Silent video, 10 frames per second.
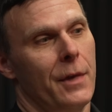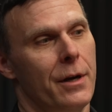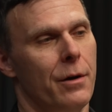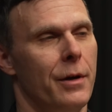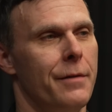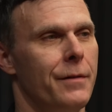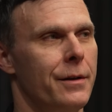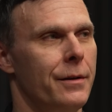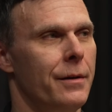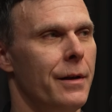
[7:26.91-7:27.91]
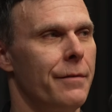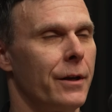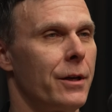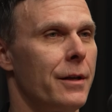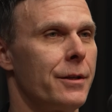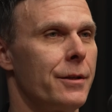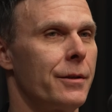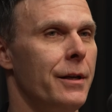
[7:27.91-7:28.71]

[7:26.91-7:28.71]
you know, if it if it causes